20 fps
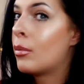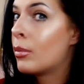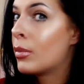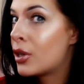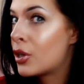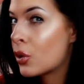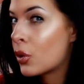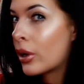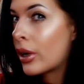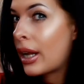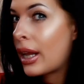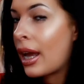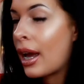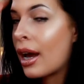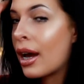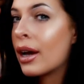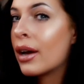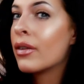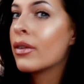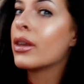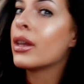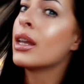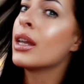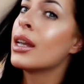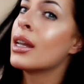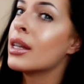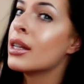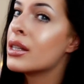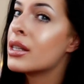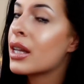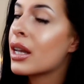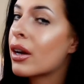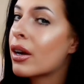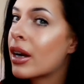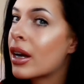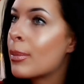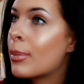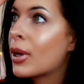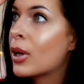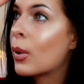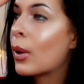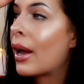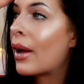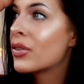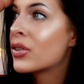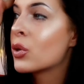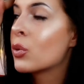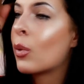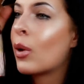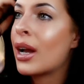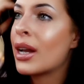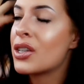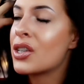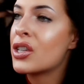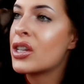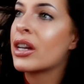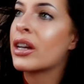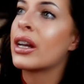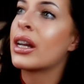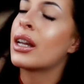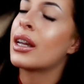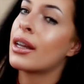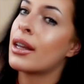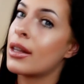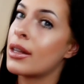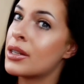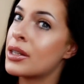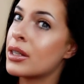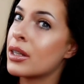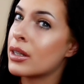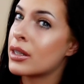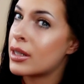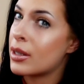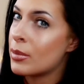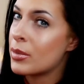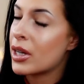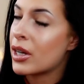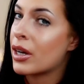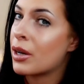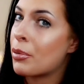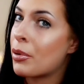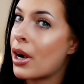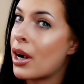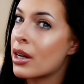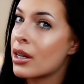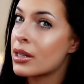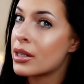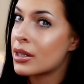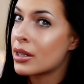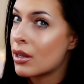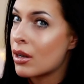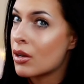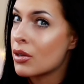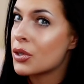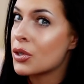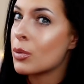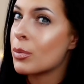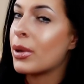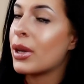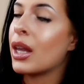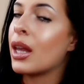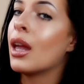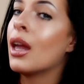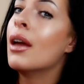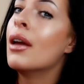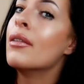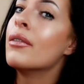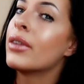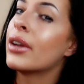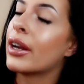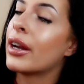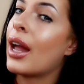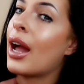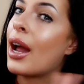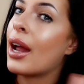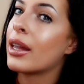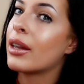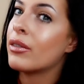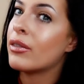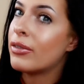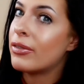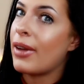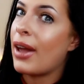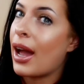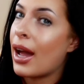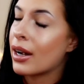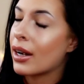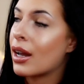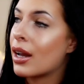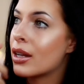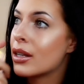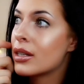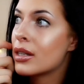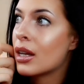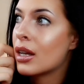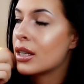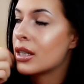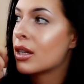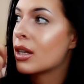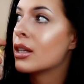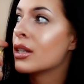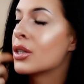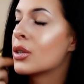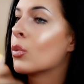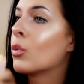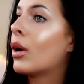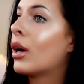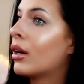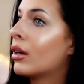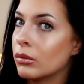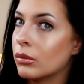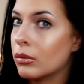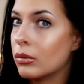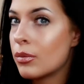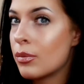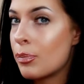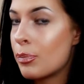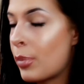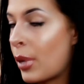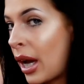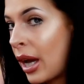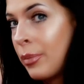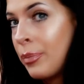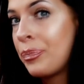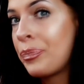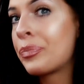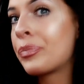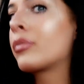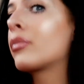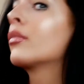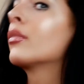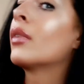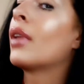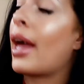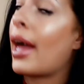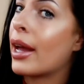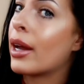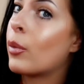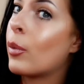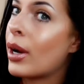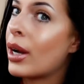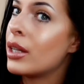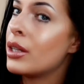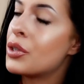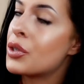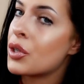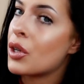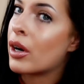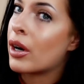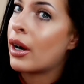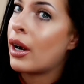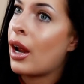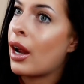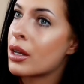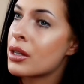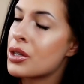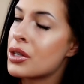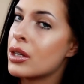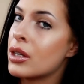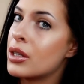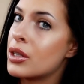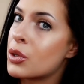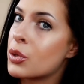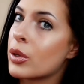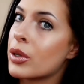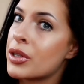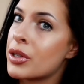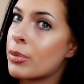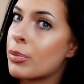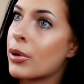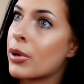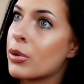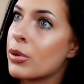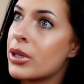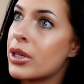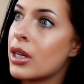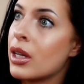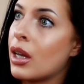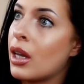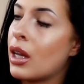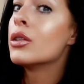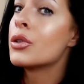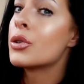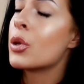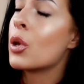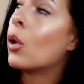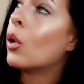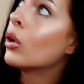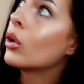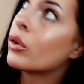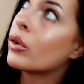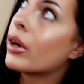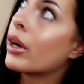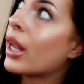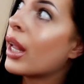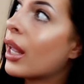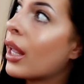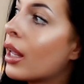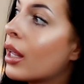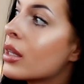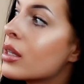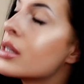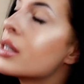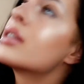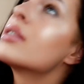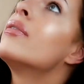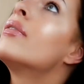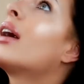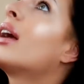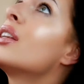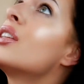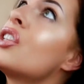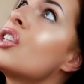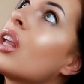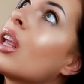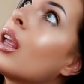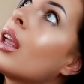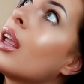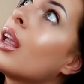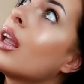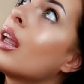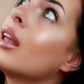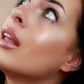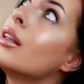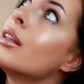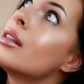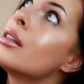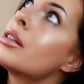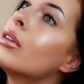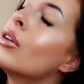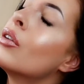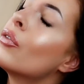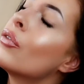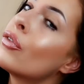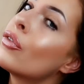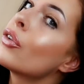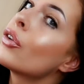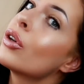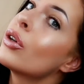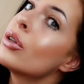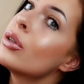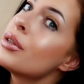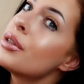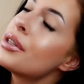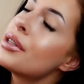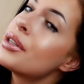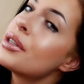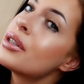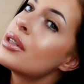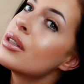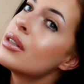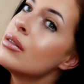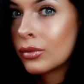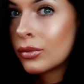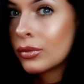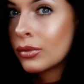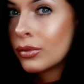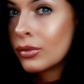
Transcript: Majority of the dairy, but you have to watch dairy because some dairy products can also be very high in fat content as well. But egg whites are an excellent source of protein. Whole grains, veggies, fruits,